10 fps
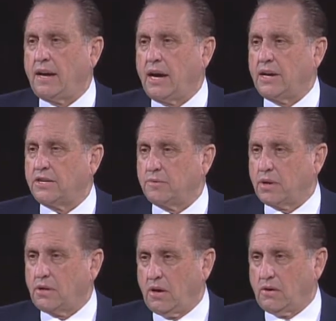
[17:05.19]
eyes were
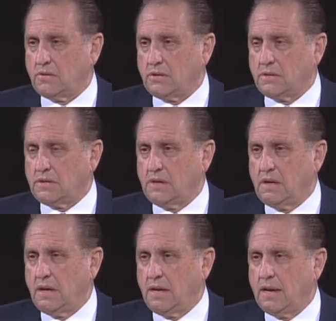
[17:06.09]
closed.
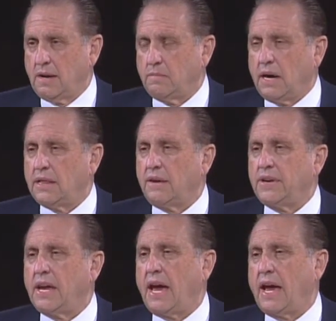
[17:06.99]
By
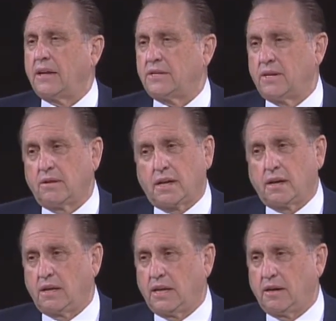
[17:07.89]
loving hands, their
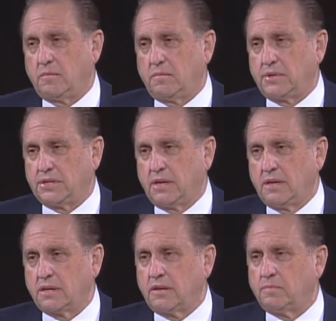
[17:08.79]
little limbs
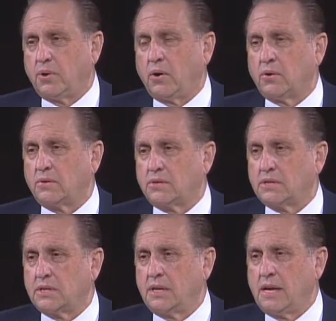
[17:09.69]

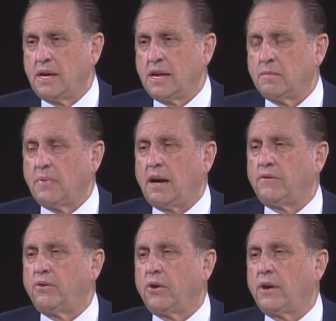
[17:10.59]
composed. By
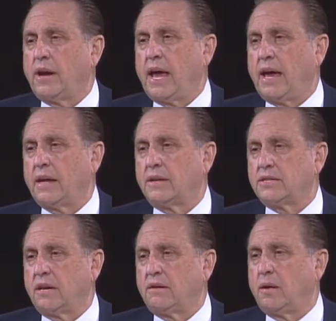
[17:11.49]
foreign hands,
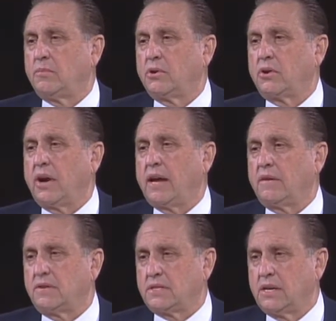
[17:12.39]
their humble
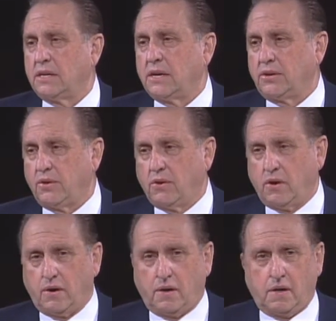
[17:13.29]
graves
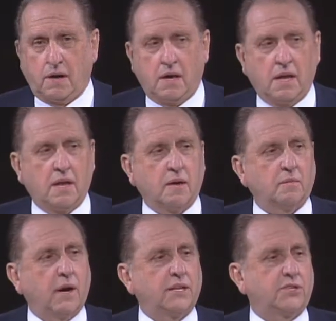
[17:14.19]
adorned.
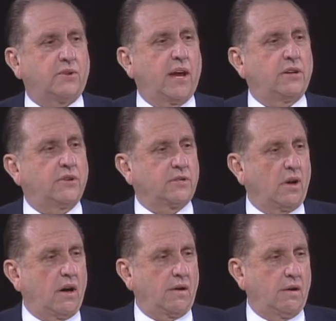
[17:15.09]
By strangers
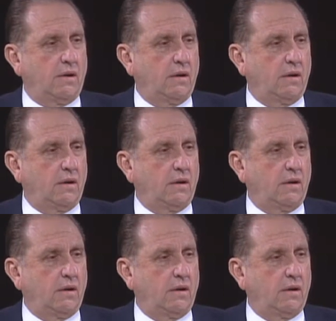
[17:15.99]
honored,